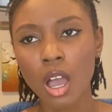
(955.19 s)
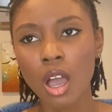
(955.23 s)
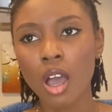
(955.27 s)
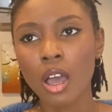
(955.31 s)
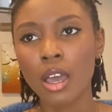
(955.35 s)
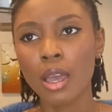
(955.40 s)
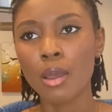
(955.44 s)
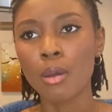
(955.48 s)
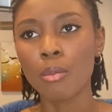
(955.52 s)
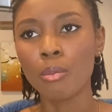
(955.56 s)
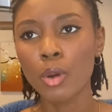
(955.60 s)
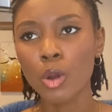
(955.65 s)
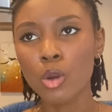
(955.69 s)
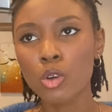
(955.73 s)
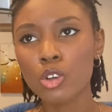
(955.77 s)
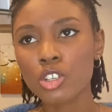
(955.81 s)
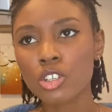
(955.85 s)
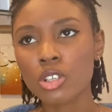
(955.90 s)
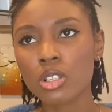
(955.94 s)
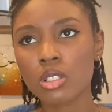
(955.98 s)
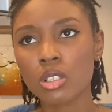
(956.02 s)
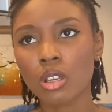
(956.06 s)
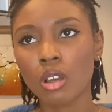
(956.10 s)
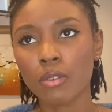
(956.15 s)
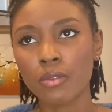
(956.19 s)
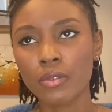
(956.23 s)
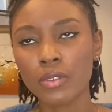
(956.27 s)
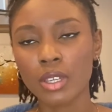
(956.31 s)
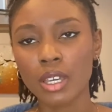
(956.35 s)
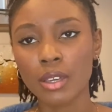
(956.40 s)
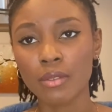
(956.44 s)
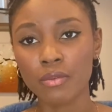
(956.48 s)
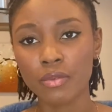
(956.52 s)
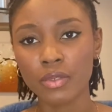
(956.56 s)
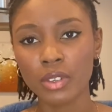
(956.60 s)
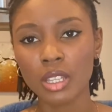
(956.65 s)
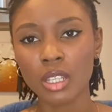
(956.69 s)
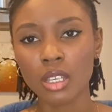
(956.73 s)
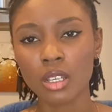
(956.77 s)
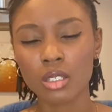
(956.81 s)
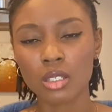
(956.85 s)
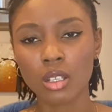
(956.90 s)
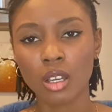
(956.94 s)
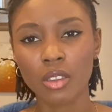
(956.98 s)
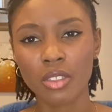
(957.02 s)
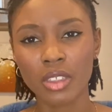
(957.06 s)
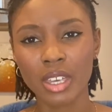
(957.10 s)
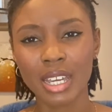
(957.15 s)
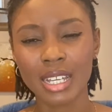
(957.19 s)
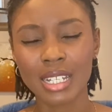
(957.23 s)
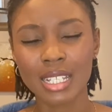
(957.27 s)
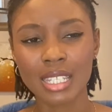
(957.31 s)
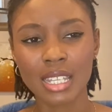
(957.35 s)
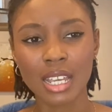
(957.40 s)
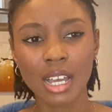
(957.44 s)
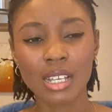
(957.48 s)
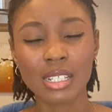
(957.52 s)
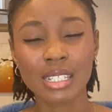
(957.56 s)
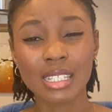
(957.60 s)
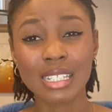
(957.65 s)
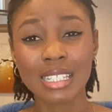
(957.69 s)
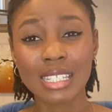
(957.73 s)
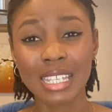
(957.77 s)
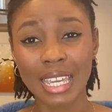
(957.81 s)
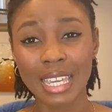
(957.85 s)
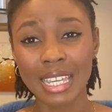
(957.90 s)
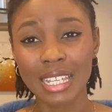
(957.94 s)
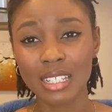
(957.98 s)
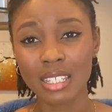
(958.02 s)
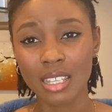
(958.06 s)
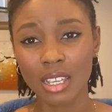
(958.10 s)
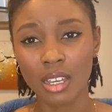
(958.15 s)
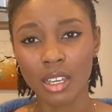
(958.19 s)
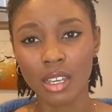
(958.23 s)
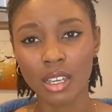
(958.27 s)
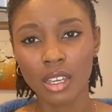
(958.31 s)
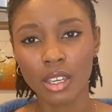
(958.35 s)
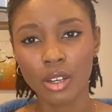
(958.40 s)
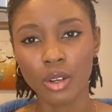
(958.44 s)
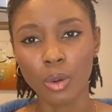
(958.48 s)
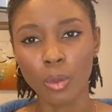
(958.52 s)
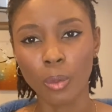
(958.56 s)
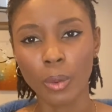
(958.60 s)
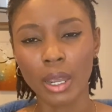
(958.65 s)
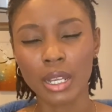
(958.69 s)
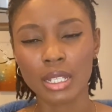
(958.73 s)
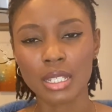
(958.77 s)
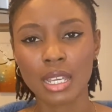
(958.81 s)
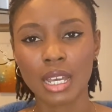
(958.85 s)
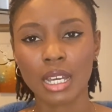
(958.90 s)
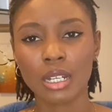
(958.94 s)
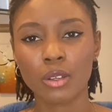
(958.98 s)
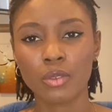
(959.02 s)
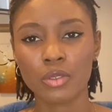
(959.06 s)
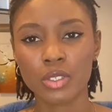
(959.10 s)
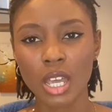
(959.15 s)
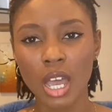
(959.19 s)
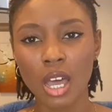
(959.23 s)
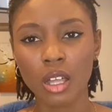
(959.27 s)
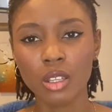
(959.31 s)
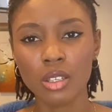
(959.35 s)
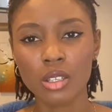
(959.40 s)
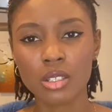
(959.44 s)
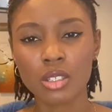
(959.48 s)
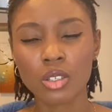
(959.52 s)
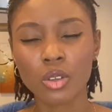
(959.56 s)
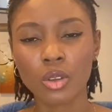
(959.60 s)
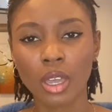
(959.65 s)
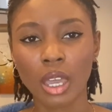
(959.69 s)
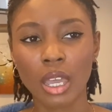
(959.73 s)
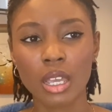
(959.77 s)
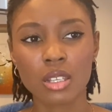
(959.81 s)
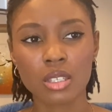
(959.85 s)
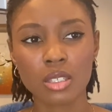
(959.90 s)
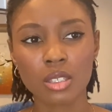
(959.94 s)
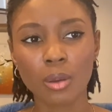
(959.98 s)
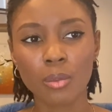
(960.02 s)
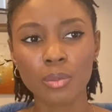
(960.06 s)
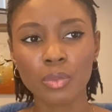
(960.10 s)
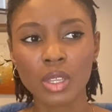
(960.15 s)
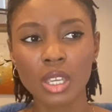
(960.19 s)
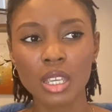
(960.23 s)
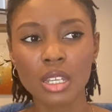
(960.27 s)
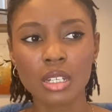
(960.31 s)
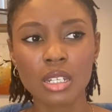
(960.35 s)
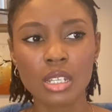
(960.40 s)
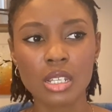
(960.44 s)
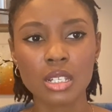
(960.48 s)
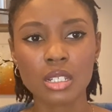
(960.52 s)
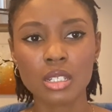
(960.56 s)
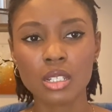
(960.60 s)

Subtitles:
Emotions and feelings are there as data in a way to kind of tell us, okay, something needs to